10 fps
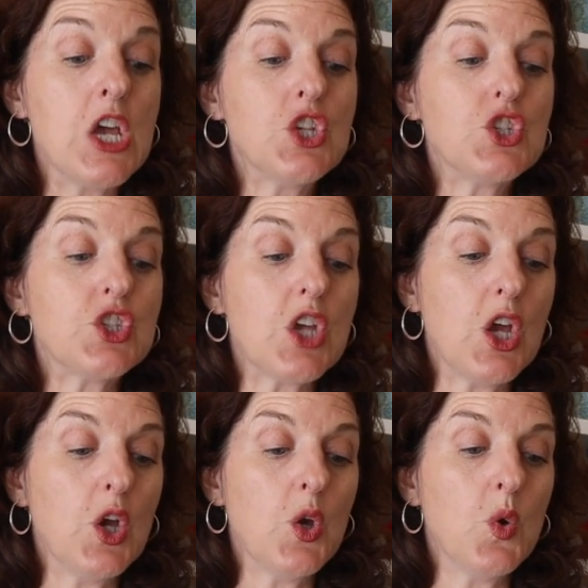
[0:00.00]

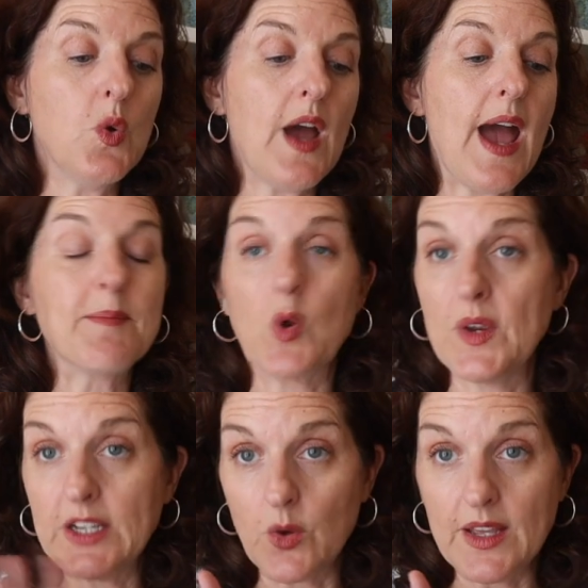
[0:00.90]
So I'm
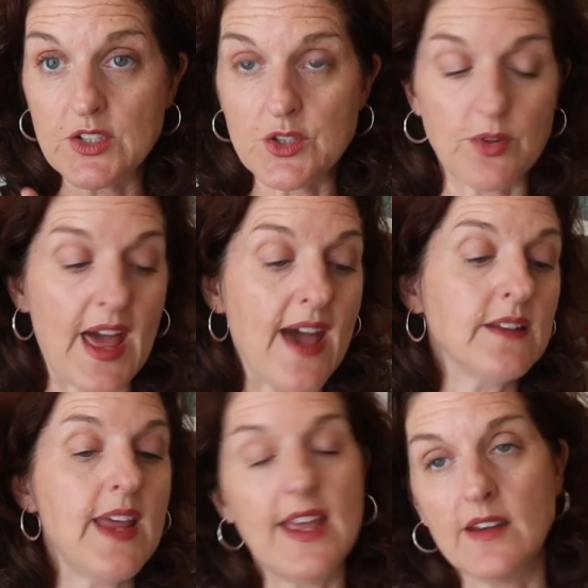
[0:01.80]
going to go ahead and do
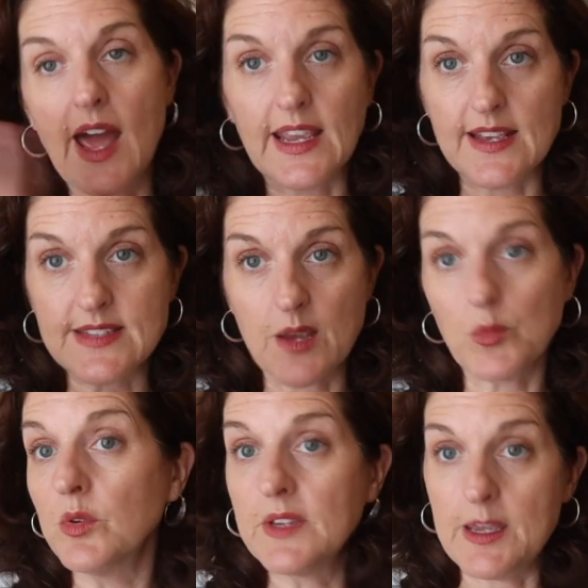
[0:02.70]
that, and I guess I
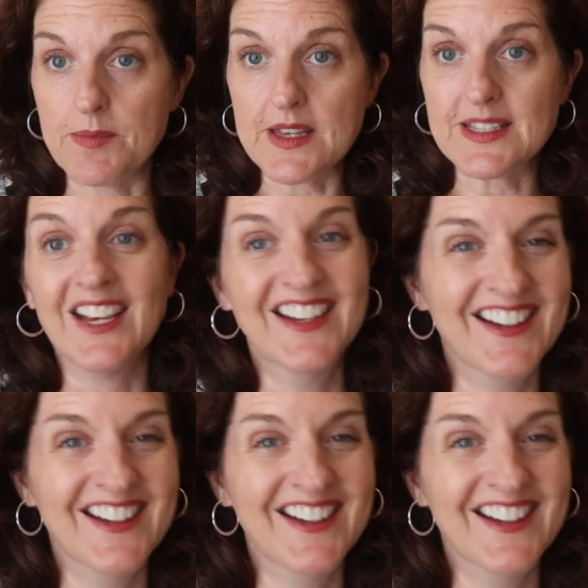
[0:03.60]
will keep this.